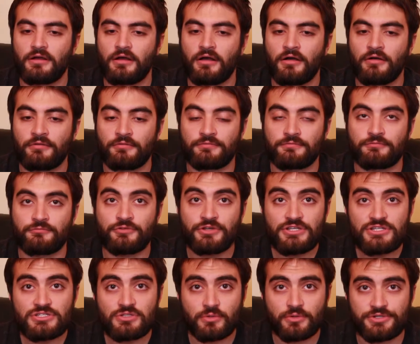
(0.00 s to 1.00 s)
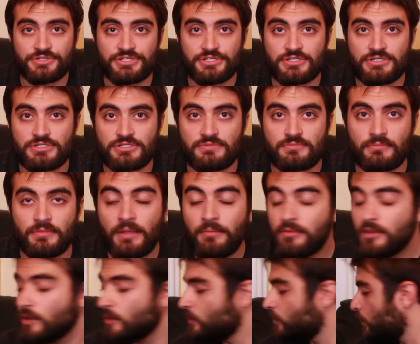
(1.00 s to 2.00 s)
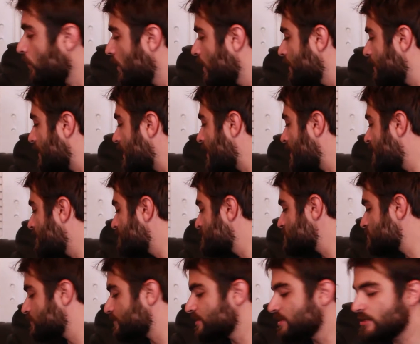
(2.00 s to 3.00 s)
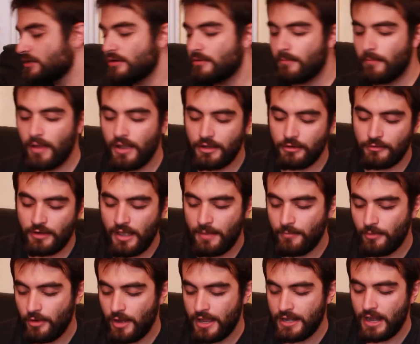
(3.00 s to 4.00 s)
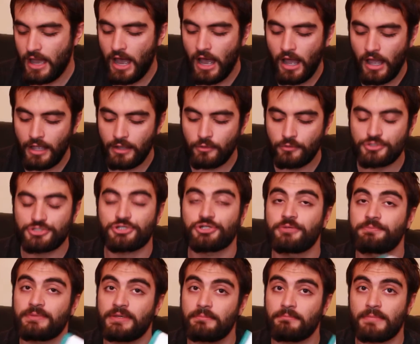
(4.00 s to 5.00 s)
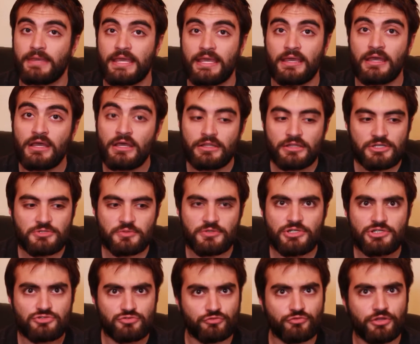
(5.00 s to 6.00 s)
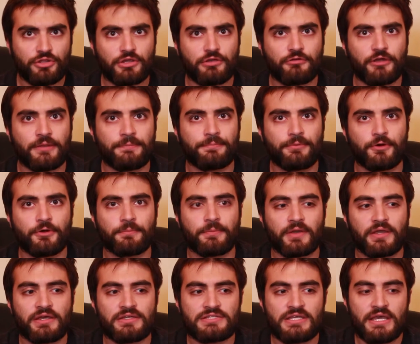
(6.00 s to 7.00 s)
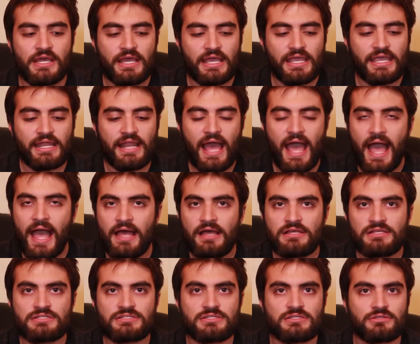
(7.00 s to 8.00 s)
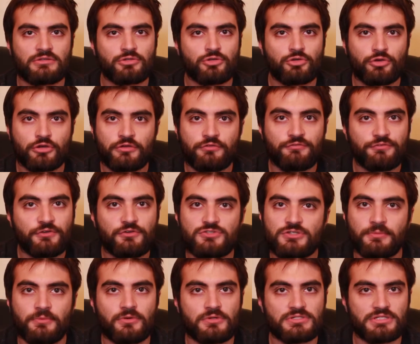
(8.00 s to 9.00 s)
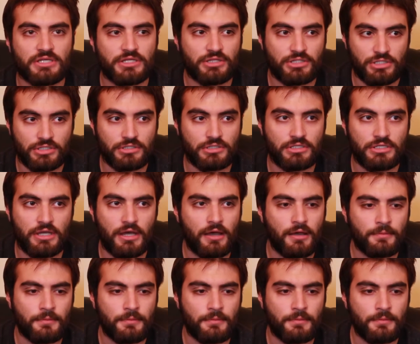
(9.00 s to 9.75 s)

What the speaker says: resources. Namely one, I have this one here, My Grammar and I, or Should It Be Me? This one is a really great book because it has your confusables, like the